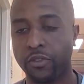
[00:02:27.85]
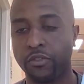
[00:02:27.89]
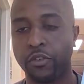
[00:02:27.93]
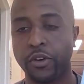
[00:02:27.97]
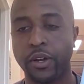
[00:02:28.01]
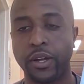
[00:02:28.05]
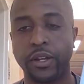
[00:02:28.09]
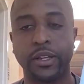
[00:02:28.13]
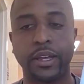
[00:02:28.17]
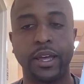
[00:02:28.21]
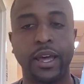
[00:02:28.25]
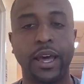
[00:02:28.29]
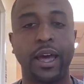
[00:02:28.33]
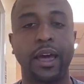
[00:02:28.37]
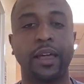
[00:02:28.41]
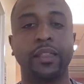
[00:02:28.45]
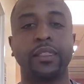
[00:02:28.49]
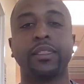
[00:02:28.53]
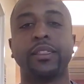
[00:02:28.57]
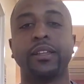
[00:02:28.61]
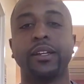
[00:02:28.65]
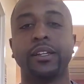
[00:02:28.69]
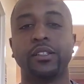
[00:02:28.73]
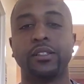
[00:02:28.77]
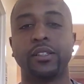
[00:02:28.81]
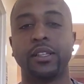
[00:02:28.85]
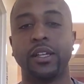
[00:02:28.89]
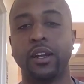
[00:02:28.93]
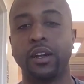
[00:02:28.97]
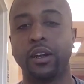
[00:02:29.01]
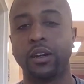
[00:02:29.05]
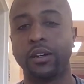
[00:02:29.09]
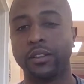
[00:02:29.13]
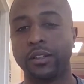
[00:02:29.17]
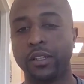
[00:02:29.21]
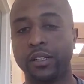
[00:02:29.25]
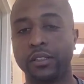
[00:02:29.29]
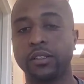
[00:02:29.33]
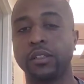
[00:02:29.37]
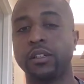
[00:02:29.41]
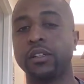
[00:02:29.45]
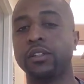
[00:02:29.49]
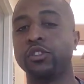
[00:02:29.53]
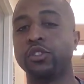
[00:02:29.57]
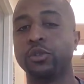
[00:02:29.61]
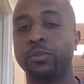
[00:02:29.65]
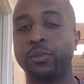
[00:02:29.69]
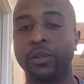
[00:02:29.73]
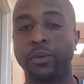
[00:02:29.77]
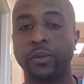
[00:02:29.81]
For any athletes that are
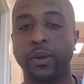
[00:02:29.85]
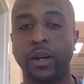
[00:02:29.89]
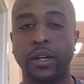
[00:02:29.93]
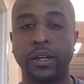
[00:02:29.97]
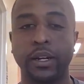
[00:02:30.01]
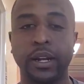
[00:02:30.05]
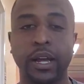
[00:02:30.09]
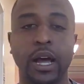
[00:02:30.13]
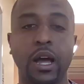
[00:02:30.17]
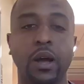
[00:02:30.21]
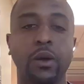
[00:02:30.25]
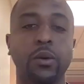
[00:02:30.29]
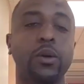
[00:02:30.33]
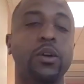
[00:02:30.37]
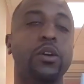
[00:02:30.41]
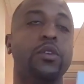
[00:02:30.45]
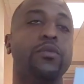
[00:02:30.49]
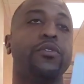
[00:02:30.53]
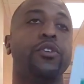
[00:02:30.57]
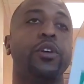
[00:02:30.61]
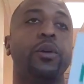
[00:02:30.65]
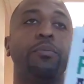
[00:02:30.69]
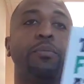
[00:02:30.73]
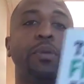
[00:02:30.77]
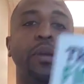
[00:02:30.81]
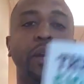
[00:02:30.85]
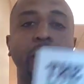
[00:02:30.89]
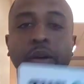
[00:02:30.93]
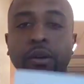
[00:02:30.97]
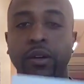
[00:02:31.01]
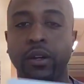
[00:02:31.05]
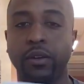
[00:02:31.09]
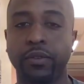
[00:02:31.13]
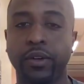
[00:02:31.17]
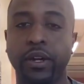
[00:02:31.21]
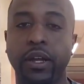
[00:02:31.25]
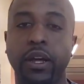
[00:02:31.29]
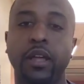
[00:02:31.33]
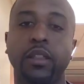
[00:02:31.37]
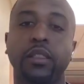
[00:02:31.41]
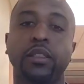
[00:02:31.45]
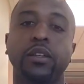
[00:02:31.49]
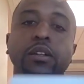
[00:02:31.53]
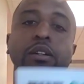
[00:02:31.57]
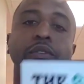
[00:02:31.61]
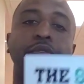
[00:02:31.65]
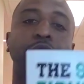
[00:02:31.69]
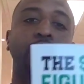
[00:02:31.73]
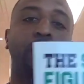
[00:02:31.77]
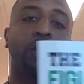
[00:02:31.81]
listening to me right now, if you're a parent of an
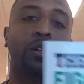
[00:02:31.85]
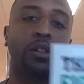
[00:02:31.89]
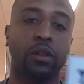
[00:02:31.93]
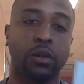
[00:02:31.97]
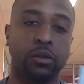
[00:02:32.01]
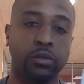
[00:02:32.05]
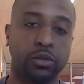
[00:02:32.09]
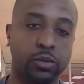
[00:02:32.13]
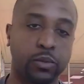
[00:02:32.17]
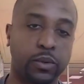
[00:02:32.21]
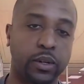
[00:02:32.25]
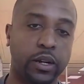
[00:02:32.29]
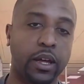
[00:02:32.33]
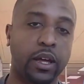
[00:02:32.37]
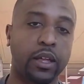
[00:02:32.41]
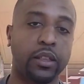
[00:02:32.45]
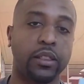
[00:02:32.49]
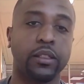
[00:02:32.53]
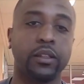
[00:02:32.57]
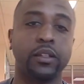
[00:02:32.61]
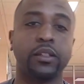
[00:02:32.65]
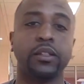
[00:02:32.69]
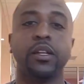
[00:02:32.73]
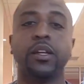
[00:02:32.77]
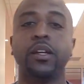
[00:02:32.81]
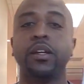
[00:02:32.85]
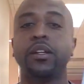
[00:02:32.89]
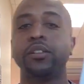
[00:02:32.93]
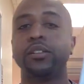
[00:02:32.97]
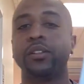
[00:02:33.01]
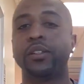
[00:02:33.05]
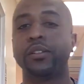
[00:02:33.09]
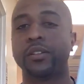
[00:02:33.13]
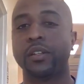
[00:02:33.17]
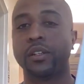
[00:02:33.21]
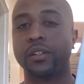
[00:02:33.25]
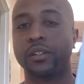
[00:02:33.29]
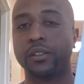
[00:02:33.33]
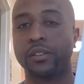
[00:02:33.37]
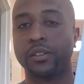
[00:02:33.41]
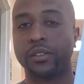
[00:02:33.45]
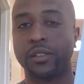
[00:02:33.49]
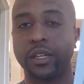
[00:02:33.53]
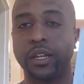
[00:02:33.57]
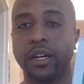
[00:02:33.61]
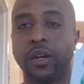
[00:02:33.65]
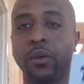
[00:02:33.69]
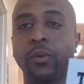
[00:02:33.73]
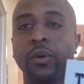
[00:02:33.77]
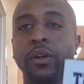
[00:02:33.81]
athlete, if you're close to an athlete, just
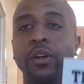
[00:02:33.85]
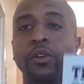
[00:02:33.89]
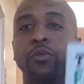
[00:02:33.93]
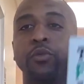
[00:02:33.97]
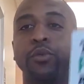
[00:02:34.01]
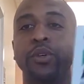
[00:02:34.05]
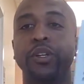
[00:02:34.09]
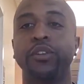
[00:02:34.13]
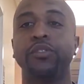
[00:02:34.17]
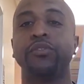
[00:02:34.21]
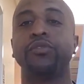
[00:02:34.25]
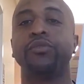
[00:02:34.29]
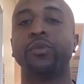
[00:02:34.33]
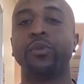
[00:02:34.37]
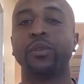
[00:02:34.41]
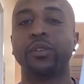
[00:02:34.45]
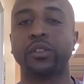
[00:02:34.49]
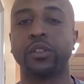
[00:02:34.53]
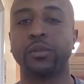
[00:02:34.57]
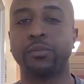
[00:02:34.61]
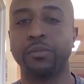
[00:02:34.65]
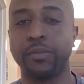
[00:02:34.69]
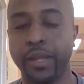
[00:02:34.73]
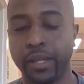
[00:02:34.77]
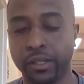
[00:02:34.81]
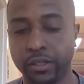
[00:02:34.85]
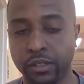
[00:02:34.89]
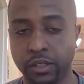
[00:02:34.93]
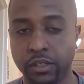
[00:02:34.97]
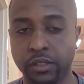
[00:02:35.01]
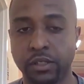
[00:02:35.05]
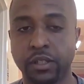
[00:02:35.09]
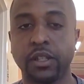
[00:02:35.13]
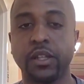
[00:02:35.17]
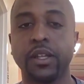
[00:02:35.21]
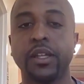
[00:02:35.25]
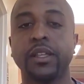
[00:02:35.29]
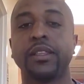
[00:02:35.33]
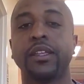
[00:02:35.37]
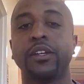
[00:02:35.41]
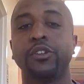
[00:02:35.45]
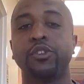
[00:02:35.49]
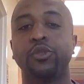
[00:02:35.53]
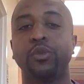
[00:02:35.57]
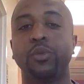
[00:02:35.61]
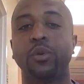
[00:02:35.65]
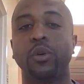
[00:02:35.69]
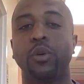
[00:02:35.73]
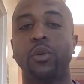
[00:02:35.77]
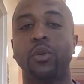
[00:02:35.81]
understand I want to reinforce the message
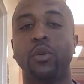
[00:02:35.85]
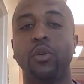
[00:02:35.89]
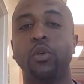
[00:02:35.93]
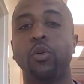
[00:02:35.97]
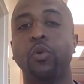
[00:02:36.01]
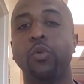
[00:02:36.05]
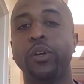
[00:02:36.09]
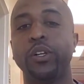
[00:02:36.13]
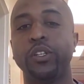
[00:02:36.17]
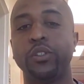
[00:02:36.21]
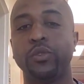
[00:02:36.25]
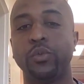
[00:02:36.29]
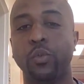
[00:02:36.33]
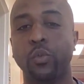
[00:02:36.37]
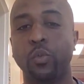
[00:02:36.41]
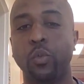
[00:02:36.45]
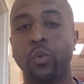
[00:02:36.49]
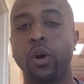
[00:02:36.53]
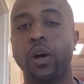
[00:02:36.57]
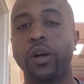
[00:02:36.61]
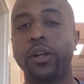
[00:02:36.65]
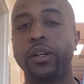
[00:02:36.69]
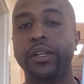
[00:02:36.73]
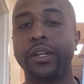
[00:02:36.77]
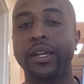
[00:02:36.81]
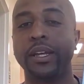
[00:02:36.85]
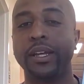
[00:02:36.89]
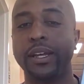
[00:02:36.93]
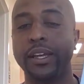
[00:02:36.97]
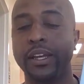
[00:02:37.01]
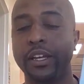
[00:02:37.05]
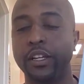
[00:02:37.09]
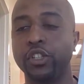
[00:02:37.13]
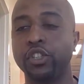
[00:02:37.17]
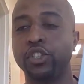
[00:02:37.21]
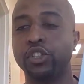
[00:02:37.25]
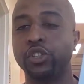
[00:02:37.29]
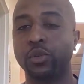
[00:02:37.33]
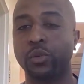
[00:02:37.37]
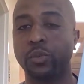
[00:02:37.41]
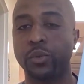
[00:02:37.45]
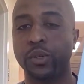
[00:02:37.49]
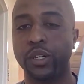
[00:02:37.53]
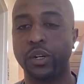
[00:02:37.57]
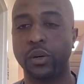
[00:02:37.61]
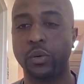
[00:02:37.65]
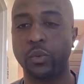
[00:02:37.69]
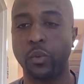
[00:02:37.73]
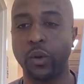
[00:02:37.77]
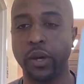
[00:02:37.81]
that you are always one
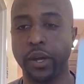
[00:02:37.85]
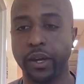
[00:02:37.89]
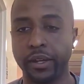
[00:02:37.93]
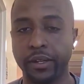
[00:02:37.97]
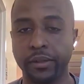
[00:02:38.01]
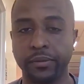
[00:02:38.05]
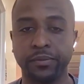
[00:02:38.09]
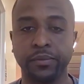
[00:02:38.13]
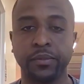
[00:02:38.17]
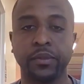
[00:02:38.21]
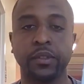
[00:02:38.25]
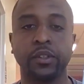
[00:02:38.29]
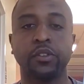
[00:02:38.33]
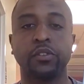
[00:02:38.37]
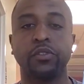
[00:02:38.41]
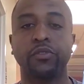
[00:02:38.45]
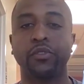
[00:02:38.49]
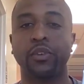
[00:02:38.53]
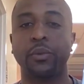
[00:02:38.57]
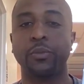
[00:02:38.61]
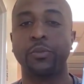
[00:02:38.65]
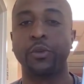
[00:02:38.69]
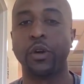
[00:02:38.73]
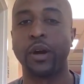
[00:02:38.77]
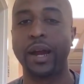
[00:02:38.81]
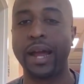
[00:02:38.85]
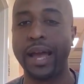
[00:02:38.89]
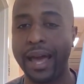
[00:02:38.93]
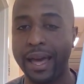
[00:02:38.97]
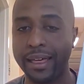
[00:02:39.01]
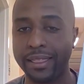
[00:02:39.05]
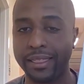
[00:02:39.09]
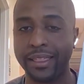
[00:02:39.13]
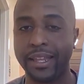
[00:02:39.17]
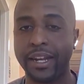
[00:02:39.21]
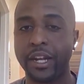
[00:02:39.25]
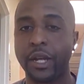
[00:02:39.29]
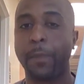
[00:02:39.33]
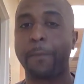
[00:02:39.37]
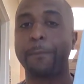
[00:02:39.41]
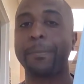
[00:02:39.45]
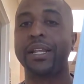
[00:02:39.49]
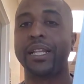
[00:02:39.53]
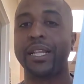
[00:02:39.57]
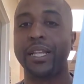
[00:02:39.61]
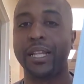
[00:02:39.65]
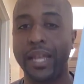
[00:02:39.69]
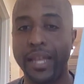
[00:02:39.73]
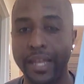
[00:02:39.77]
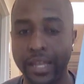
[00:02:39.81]
injury away from your athletic
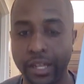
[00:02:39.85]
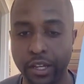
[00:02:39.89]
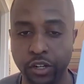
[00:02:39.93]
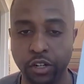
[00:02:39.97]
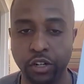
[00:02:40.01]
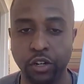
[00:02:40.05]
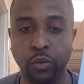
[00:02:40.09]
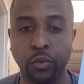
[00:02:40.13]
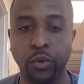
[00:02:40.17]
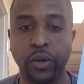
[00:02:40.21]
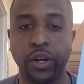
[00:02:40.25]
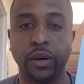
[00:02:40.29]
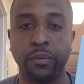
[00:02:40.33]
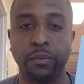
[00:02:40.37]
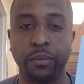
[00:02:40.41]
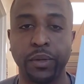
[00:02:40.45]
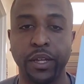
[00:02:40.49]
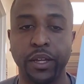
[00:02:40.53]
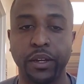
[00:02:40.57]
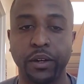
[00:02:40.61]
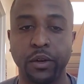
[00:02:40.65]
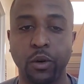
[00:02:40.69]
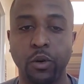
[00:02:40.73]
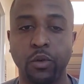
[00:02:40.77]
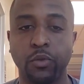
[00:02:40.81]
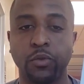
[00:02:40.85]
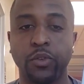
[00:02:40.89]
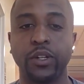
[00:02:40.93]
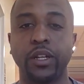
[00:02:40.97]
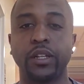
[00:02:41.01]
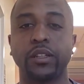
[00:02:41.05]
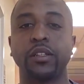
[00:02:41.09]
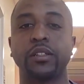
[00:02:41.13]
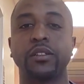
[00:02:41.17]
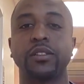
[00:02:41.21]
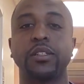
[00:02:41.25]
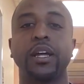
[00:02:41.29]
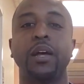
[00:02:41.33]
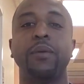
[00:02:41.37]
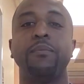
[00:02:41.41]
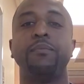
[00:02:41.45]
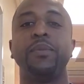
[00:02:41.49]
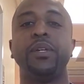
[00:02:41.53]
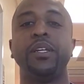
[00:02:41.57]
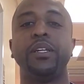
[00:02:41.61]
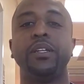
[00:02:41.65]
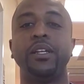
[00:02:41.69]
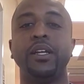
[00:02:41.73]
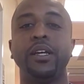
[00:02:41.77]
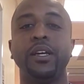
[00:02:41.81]
playing career being over. That does not
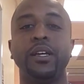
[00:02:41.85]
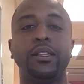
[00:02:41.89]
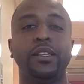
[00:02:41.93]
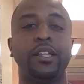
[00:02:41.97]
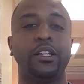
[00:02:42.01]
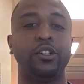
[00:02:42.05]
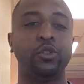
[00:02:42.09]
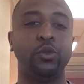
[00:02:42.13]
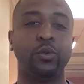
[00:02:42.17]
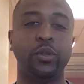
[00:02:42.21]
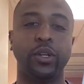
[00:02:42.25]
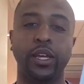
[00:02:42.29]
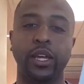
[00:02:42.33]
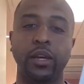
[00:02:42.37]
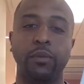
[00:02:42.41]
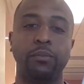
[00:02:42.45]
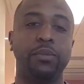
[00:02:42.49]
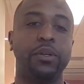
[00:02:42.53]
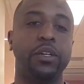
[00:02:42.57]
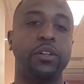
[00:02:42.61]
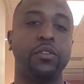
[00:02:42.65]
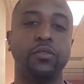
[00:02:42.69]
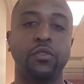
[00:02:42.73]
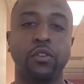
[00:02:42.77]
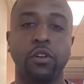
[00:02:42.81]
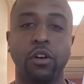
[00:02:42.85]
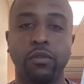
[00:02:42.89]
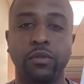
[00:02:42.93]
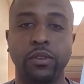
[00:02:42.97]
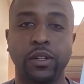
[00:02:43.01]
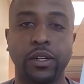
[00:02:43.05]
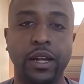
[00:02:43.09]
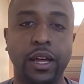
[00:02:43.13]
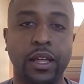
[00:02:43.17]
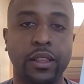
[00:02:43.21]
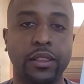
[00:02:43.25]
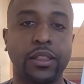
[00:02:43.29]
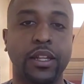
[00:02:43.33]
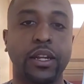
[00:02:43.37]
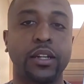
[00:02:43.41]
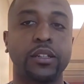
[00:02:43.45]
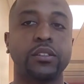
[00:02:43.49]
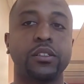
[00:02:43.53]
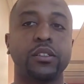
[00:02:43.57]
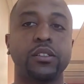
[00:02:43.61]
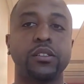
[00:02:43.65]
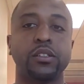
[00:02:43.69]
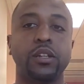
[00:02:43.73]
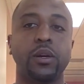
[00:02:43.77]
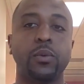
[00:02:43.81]
mean that you can't be involved in
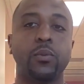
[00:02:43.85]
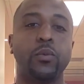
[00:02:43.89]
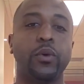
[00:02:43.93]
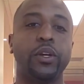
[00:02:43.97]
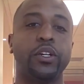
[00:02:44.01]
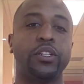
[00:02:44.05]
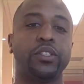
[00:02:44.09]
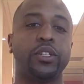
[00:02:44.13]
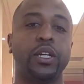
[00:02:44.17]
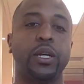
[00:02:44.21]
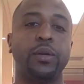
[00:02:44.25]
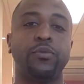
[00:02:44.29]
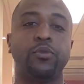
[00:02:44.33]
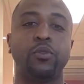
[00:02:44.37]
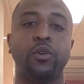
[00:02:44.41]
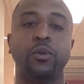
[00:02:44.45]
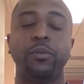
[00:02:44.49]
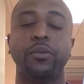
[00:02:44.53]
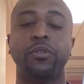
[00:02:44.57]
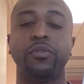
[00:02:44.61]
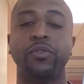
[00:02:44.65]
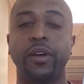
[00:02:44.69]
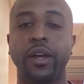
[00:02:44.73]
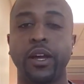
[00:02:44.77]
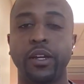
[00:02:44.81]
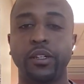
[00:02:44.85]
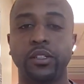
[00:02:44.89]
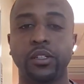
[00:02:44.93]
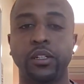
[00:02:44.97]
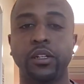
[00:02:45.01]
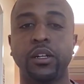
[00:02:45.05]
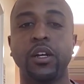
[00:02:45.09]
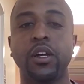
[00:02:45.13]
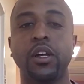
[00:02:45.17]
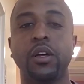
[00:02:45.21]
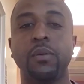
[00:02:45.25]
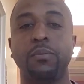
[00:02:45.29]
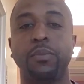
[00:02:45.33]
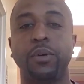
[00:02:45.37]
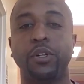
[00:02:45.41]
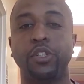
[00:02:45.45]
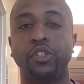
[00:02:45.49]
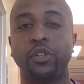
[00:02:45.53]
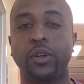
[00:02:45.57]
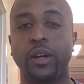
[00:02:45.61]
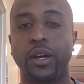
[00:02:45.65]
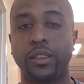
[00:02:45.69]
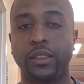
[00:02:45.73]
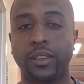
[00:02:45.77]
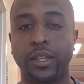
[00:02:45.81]
athletics in some way, shape, form, or fashion,
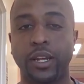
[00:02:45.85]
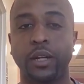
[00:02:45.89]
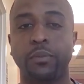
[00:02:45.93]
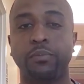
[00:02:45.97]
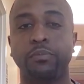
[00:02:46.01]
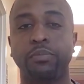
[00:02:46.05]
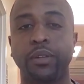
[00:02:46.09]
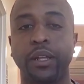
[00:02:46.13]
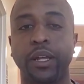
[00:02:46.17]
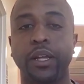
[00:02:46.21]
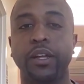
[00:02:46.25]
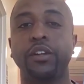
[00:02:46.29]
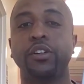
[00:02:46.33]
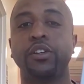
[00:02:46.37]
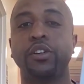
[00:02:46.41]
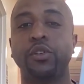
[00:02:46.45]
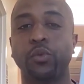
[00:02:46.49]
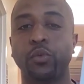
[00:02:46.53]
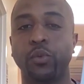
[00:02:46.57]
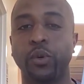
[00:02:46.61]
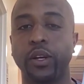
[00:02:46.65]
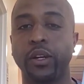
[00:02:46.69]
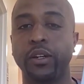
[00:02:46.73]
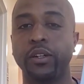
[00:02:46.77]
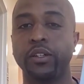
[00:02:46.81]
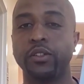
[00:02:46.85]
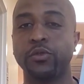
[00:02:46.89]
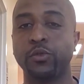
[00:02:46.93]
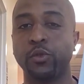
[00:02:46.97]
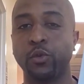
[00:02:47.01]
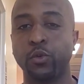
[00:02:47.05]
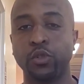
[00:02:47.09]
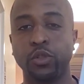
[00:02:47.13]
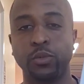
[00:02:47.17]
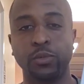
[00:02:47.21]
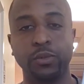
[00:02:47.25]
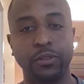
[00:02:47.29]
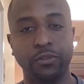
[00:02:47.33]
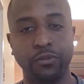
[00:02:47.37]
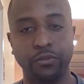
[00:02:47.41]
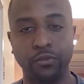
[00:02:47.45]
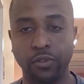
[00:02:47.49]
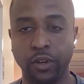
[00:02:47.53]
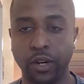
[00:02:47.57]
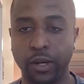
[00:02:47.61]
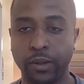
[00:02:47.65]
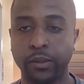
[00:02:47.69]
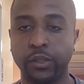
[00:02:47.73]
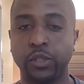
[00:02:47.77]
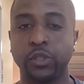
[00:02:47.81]
but your athletic playing career is going to be
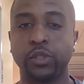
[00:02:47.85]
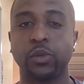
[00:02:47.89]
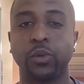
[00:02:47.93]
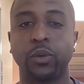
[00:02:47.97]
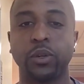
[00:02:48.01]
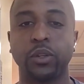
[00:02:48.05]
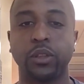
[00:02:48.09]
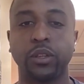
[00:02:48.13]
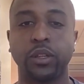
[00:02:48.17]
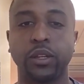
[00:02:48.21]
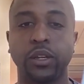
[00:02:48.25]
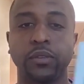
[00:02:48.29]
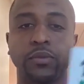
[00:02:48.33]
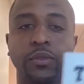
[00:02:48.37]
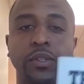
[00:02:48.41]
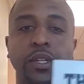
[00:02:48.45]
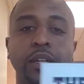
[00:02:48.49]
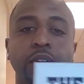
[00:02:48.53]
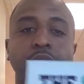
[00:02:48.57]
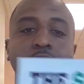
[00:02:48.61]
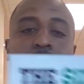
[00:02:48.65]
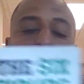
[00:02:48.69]
very short-lived.